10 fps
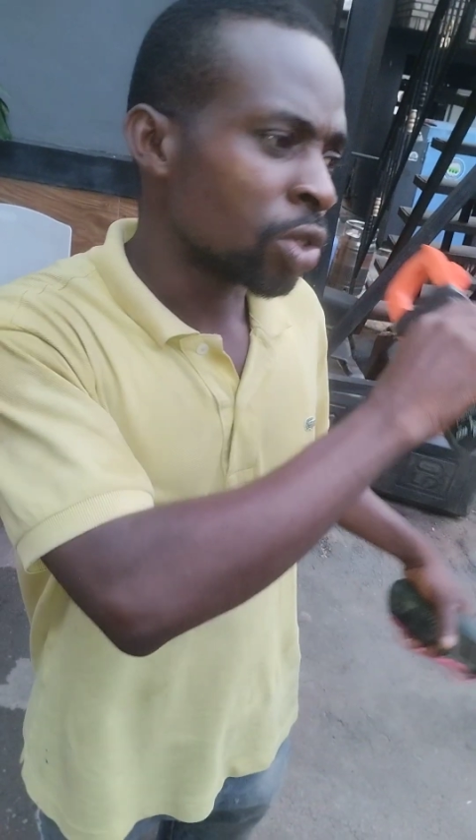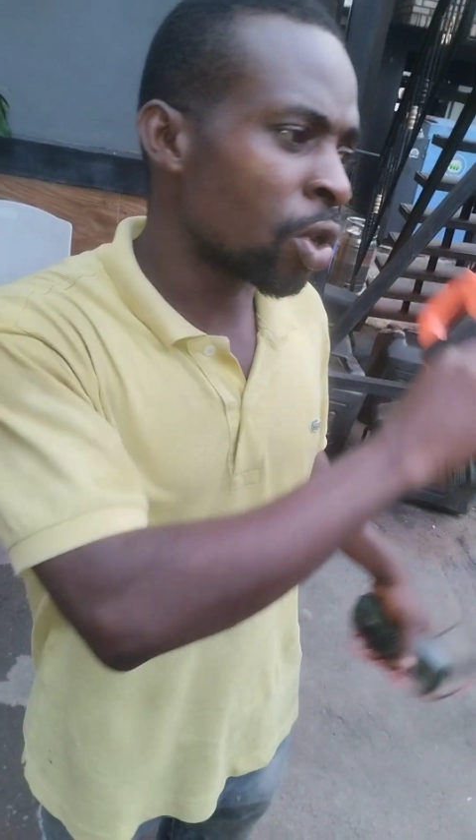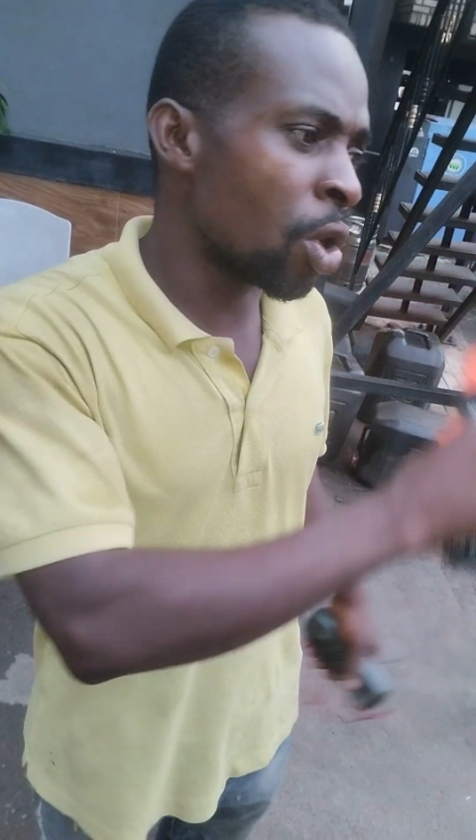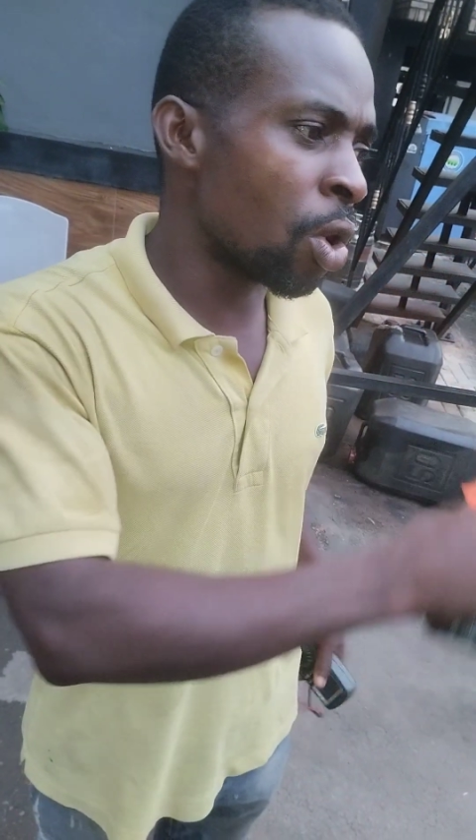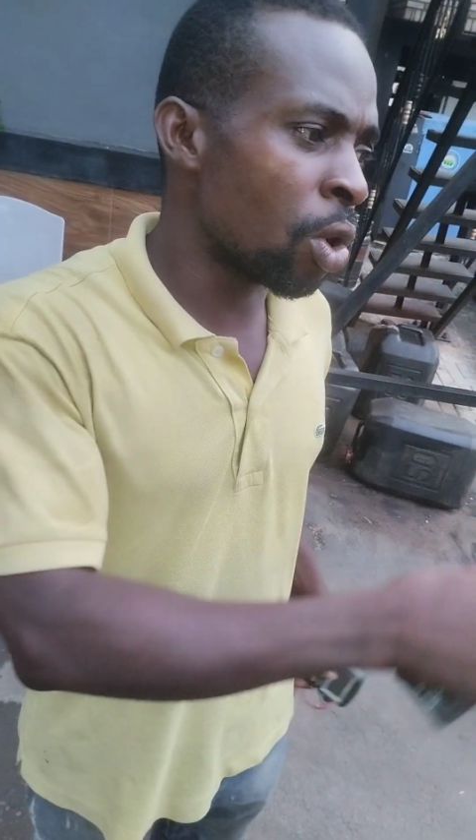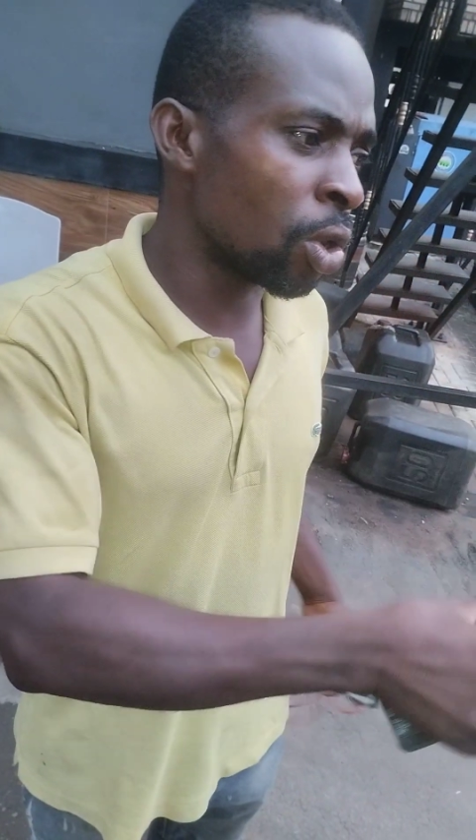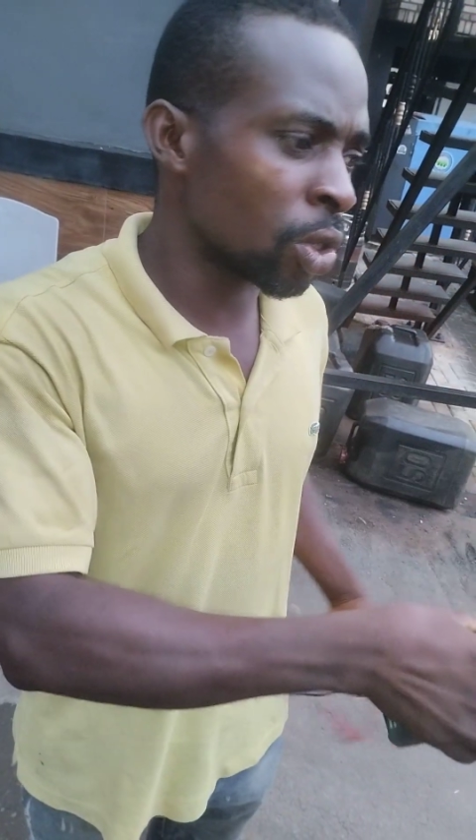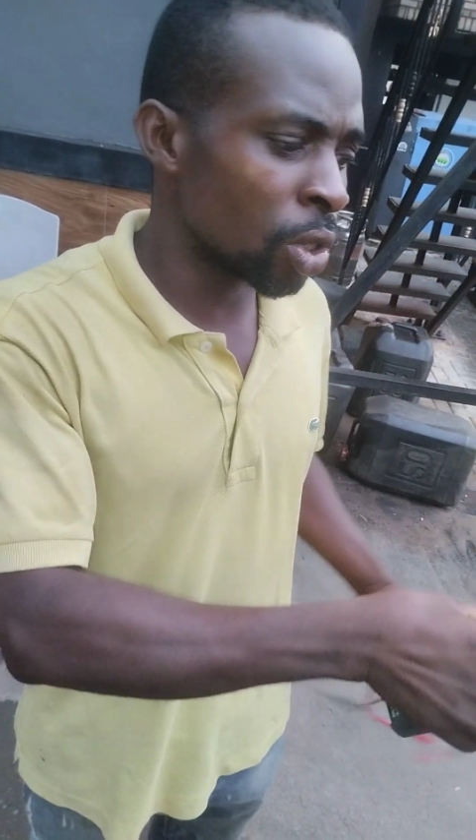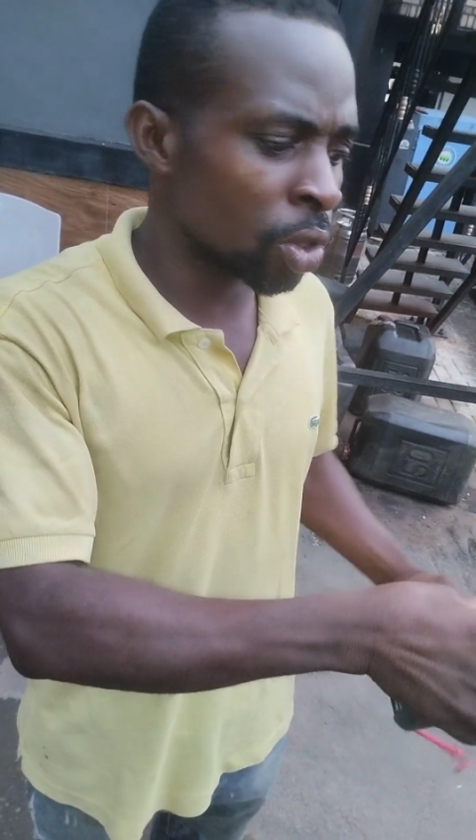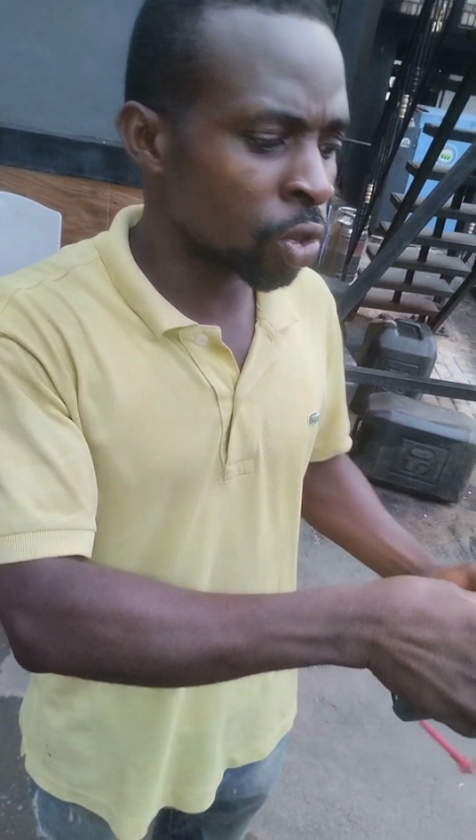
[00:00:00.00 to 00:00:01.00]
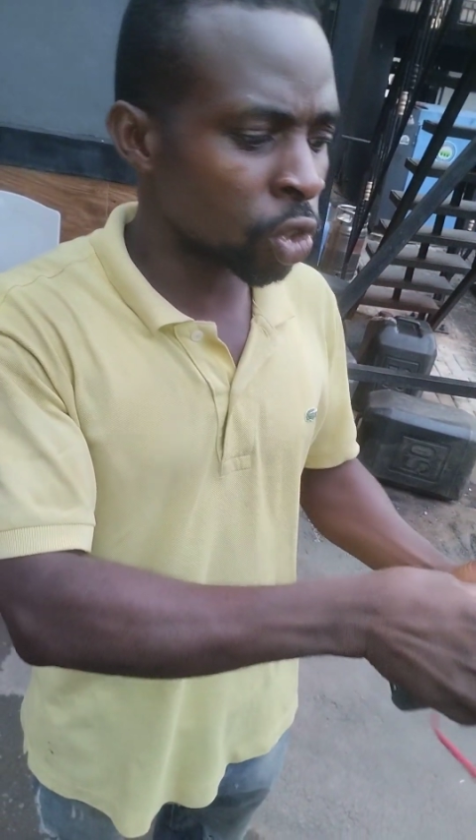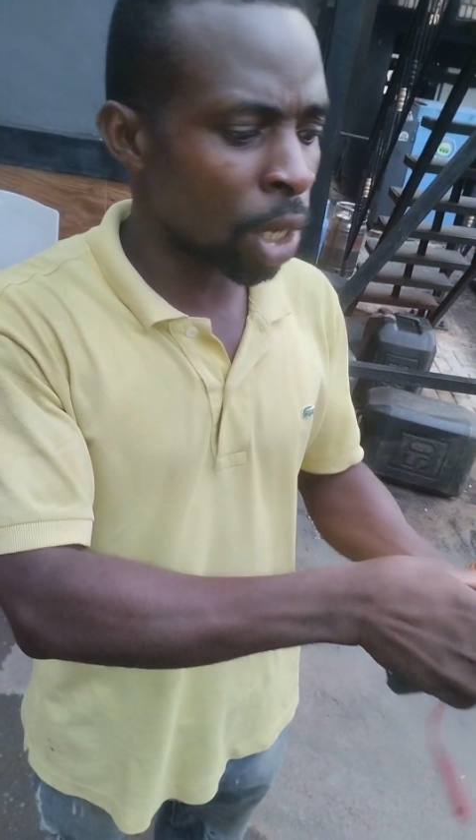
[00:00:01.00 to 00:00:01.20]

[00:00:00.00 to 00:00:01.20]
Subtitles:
to